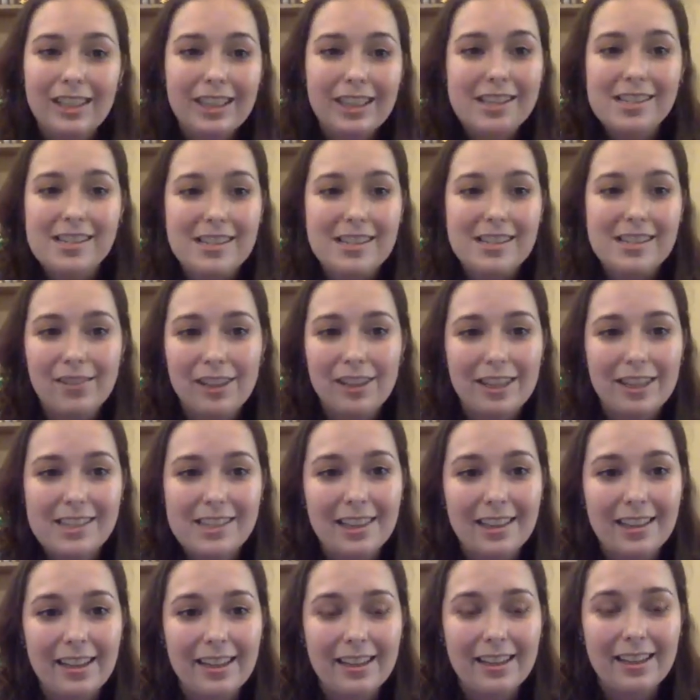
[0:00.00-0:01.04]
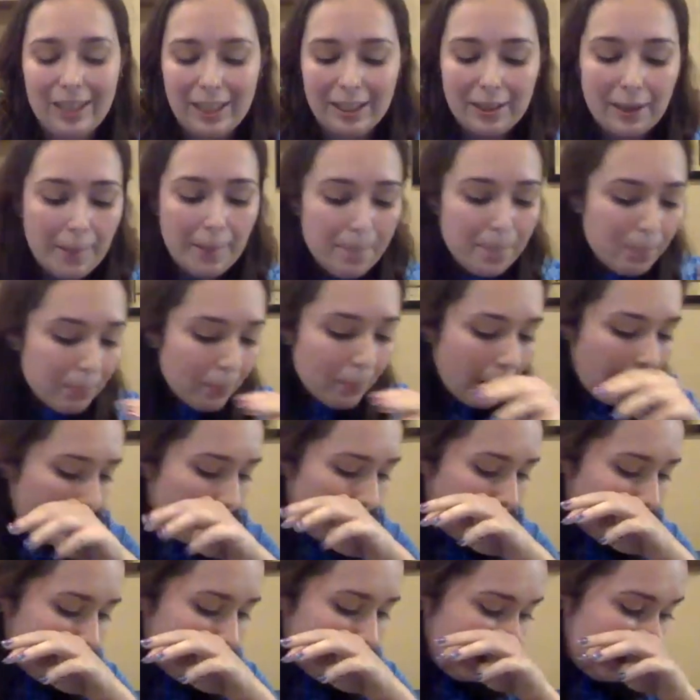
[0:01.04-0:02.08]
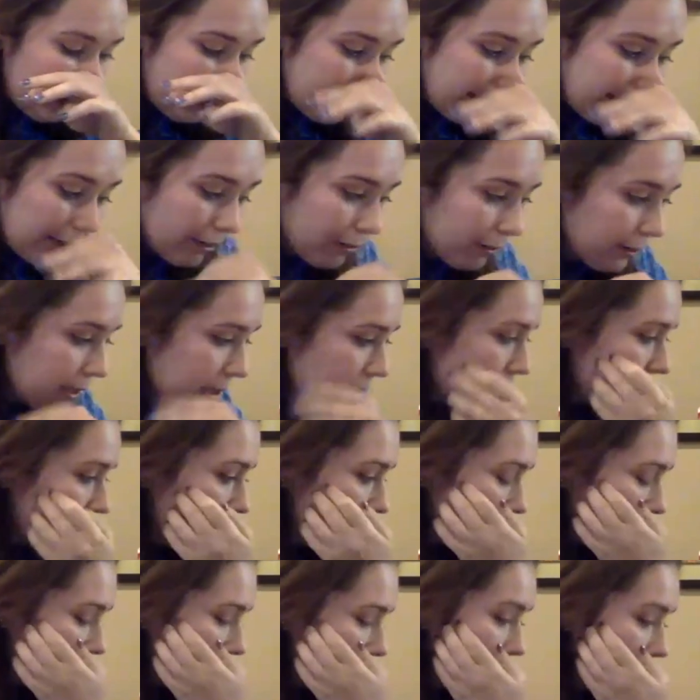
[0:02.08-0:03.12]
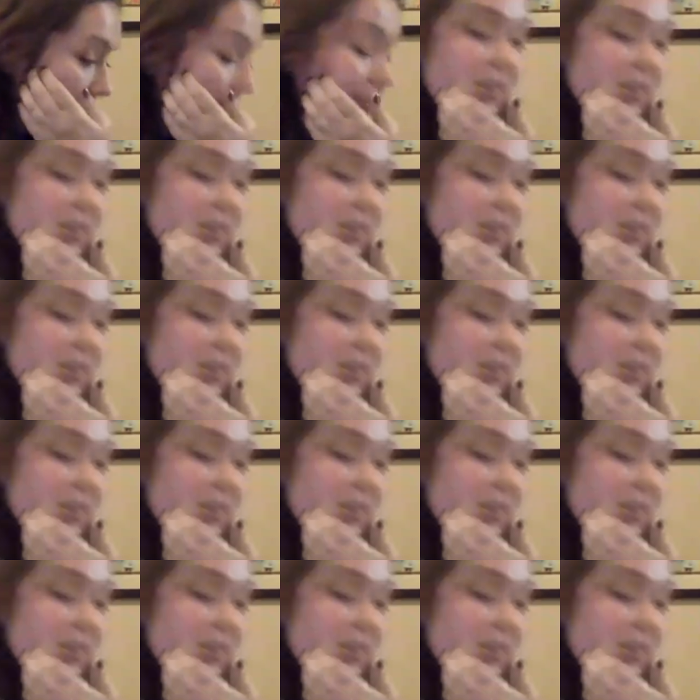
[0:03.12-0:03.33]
think this is ever going to see the light of day. But that